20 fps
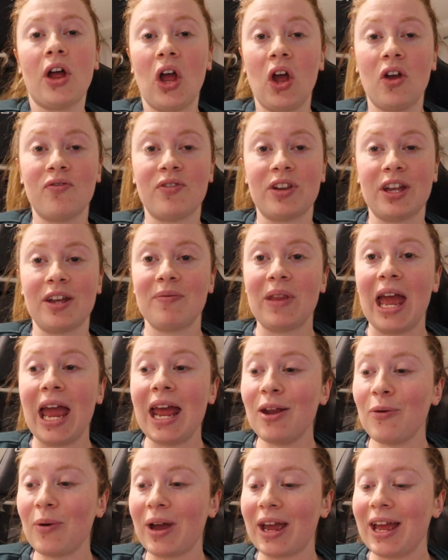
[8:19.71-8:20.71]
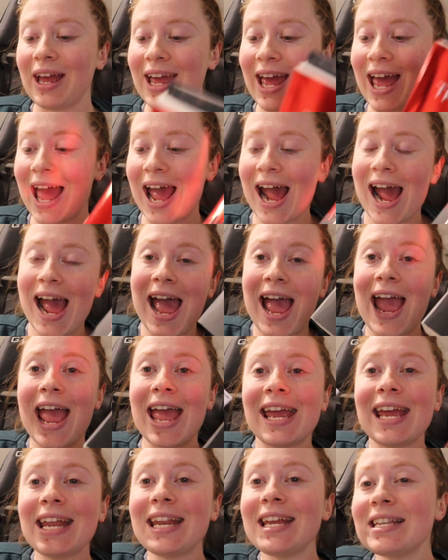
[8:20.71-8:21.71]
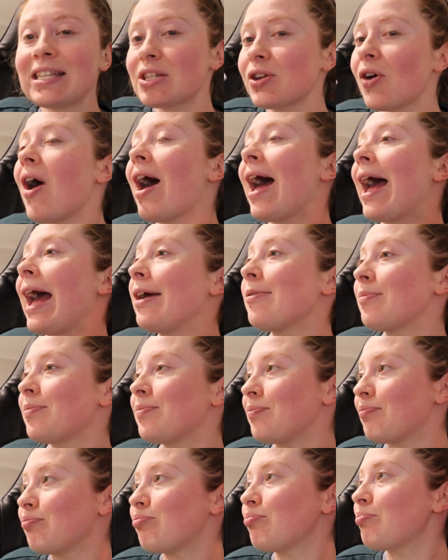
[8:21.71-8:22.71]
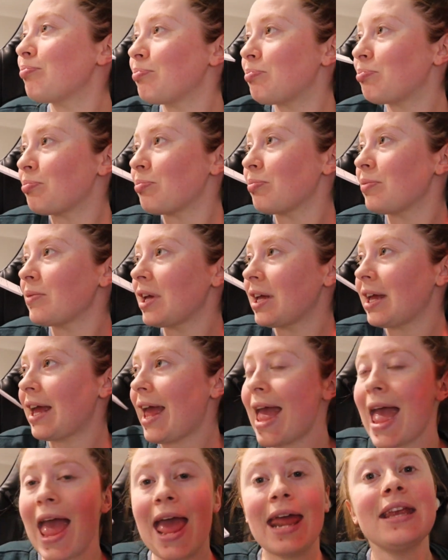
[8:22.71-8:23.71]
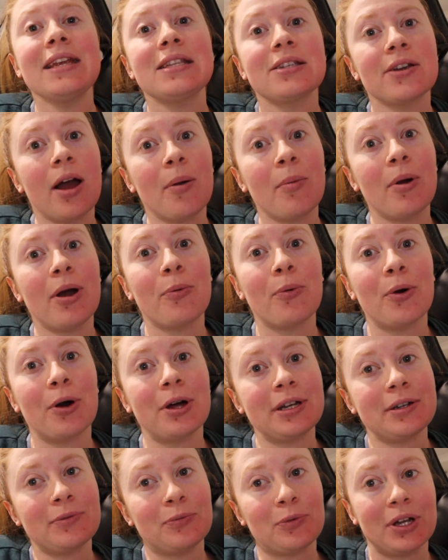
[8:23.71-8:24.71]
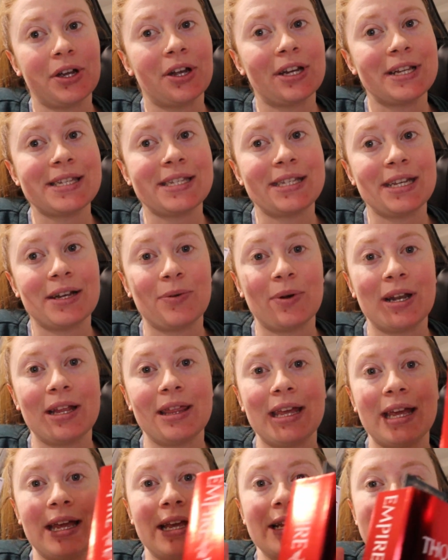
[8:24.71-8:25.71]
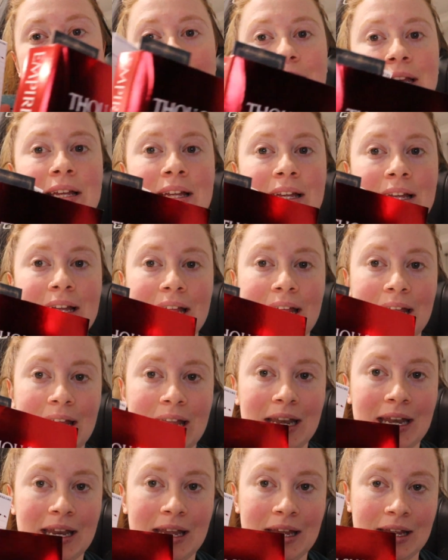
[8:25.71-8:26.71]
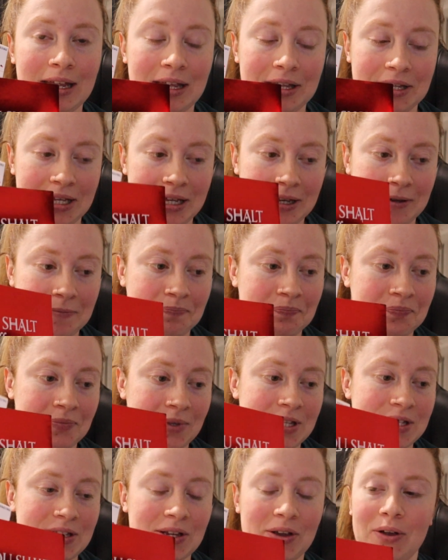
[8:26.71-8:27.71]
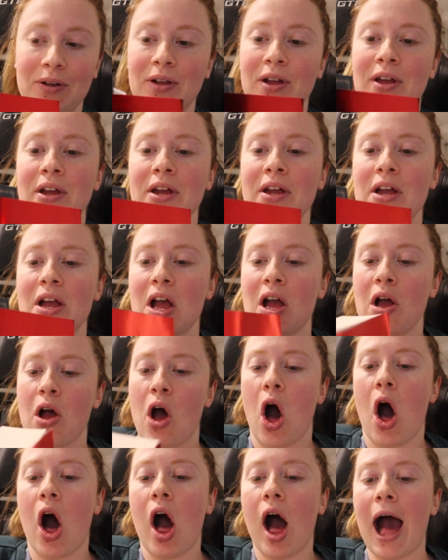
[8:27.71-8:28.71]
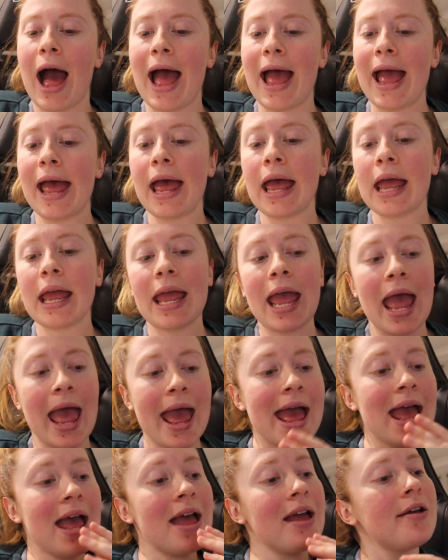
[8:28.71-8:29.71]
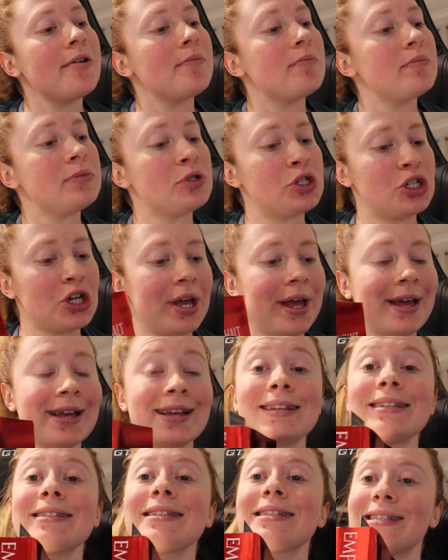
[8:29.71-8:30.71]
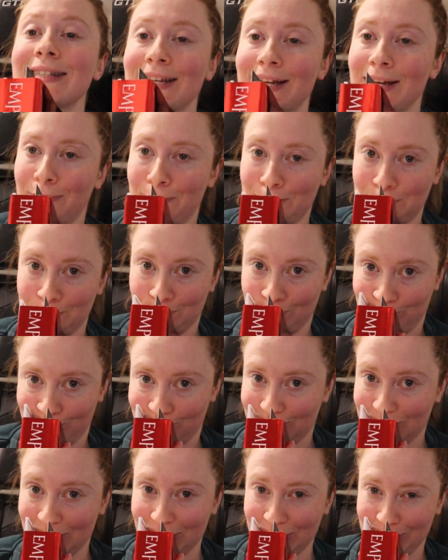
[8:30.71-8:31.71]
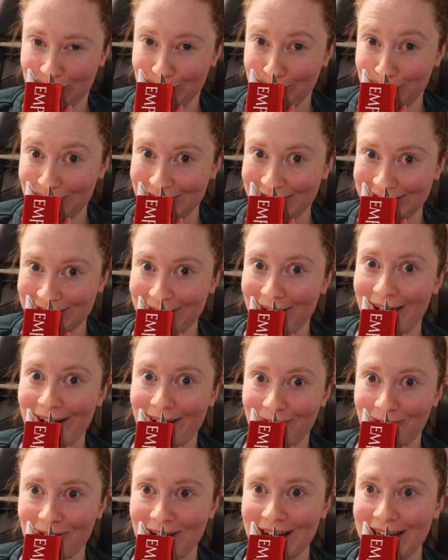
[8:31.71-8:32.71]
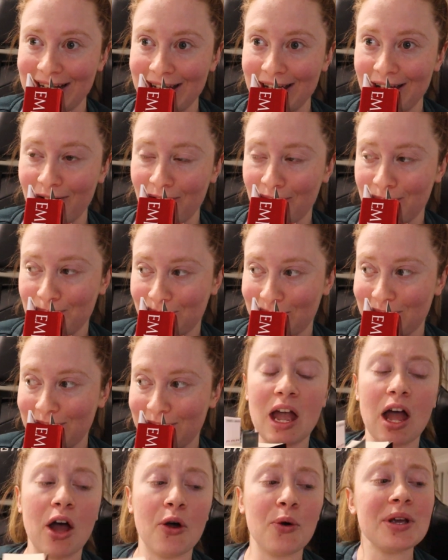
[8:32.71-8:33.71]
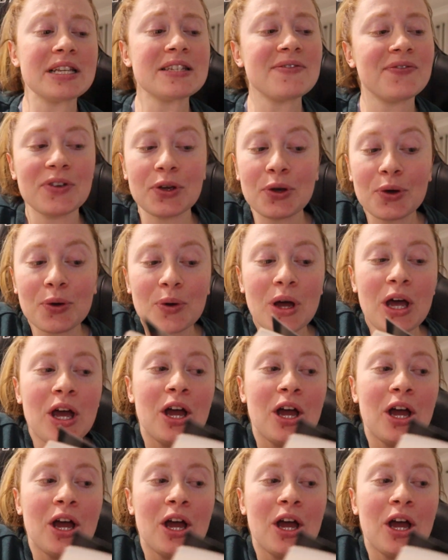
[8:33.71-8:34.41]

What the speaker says: Hopefully. Anyway, anytime I want, we're going to stick one of these in here. So I am just super excited right now. I always feel